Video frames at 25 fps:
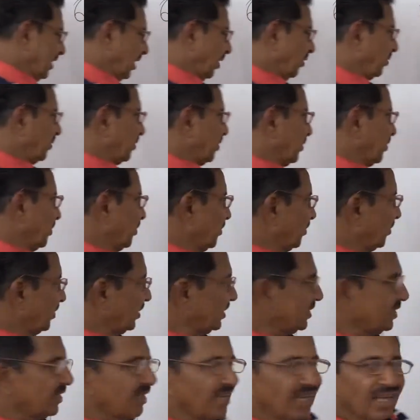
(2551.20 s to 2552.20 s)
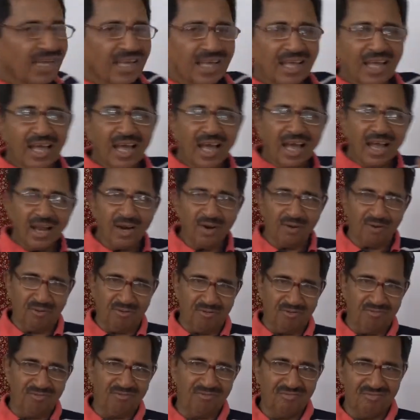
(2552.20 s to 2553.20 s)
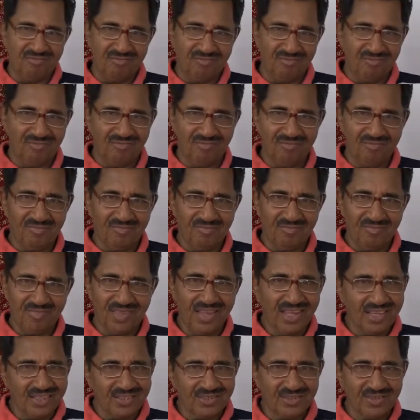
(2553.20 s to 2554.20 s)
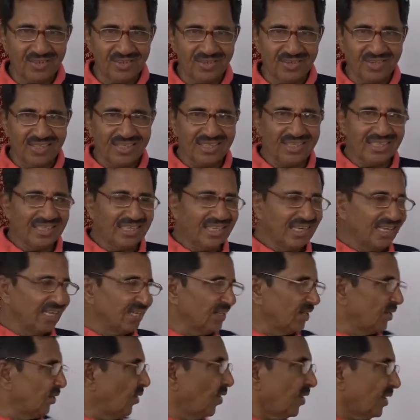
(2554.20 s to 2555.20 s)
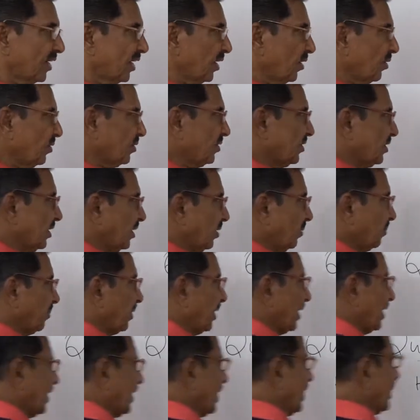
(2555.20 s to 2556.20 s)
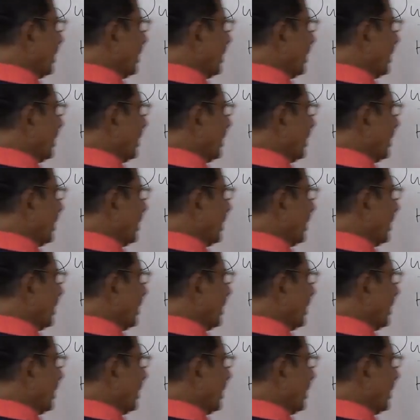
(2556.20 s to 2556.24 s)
how do you do is hello. That's all. Not a question, but a